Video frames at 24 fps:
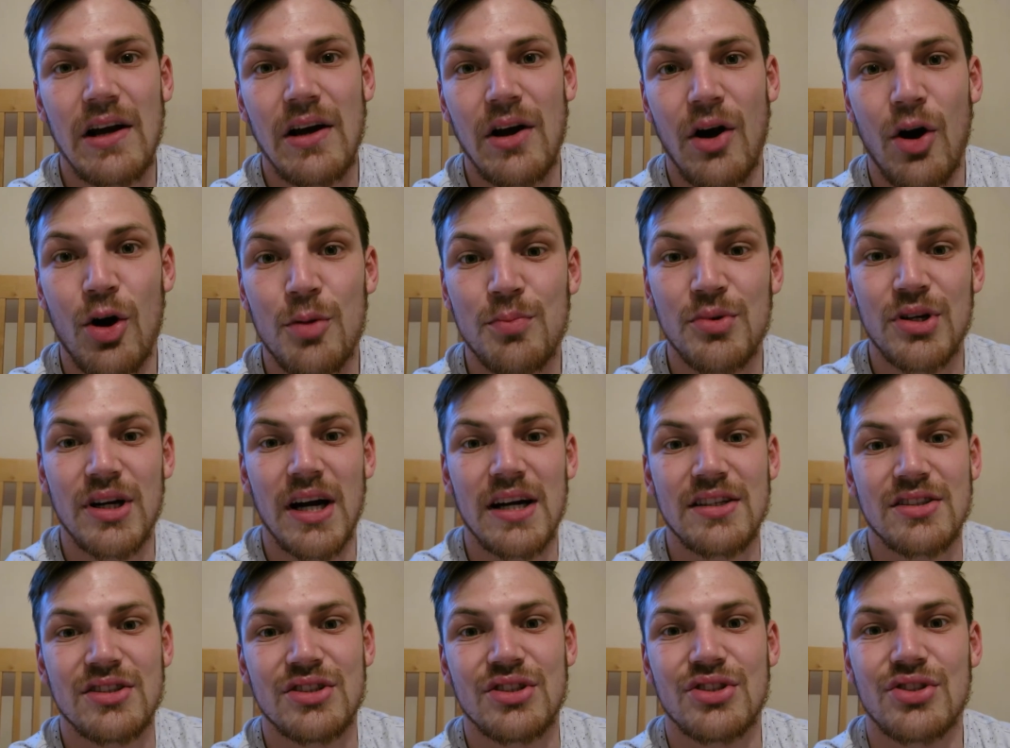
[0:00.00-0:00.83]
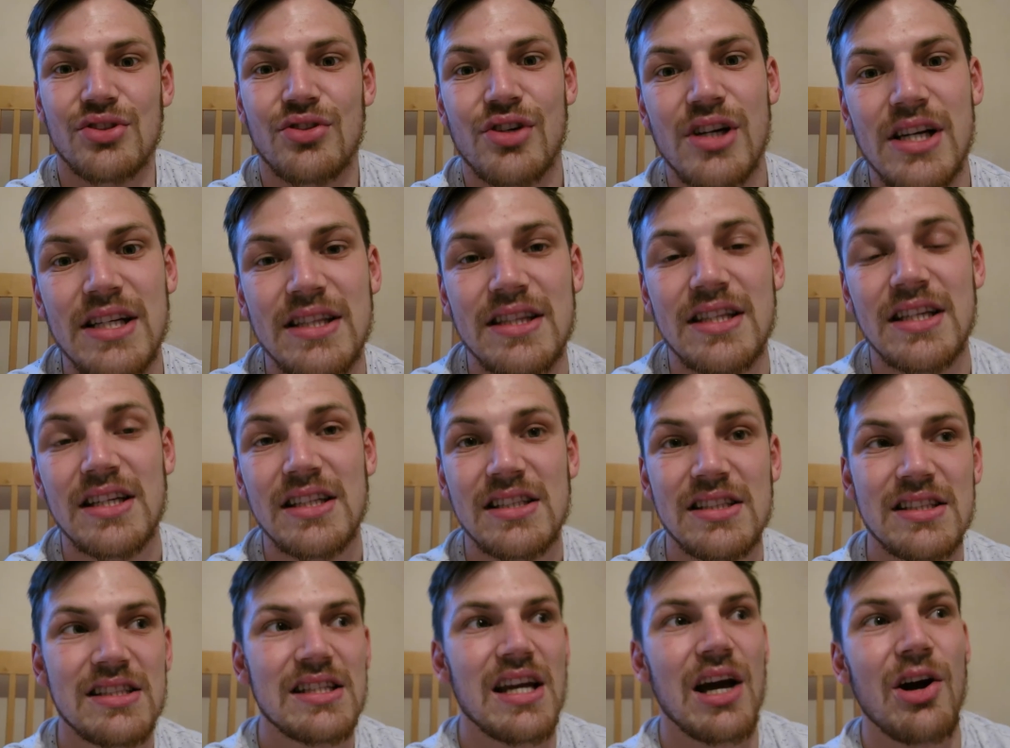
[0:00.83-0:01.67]
Hope you guys enjoyed
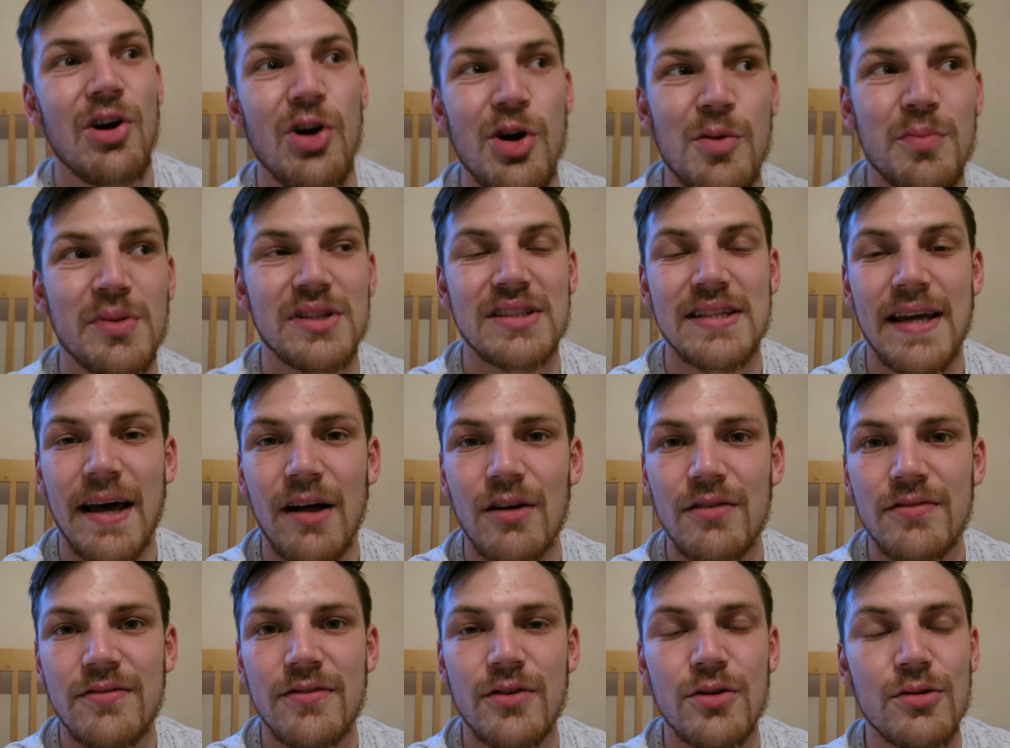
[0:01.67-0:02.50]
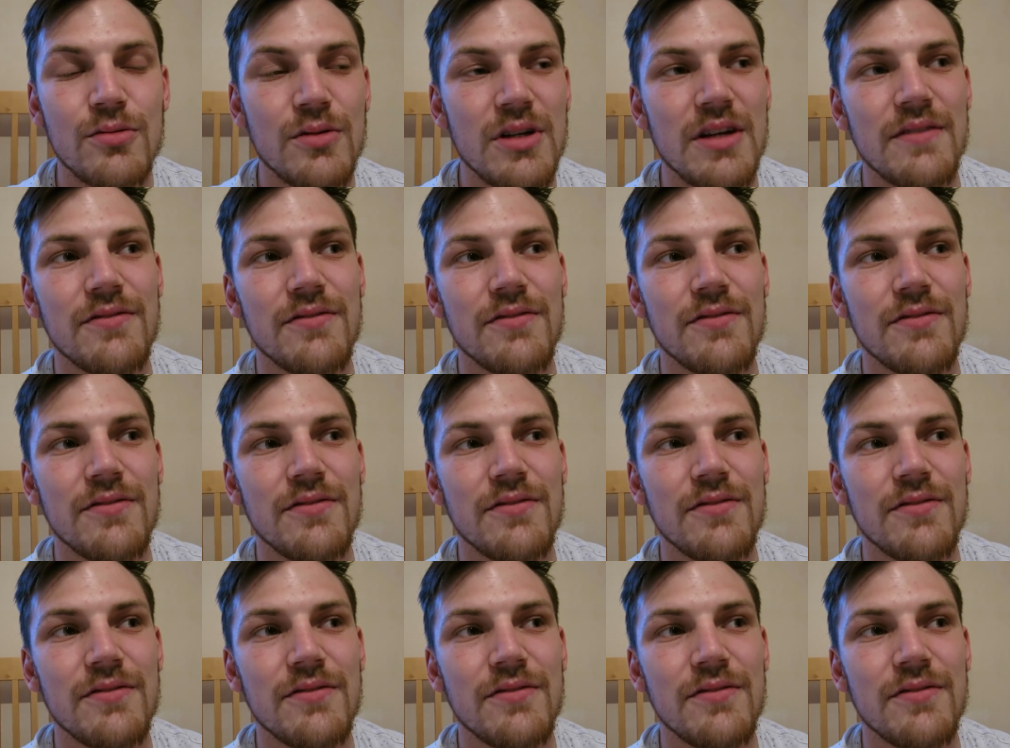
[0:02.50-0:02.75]
this. I hope it's helpful.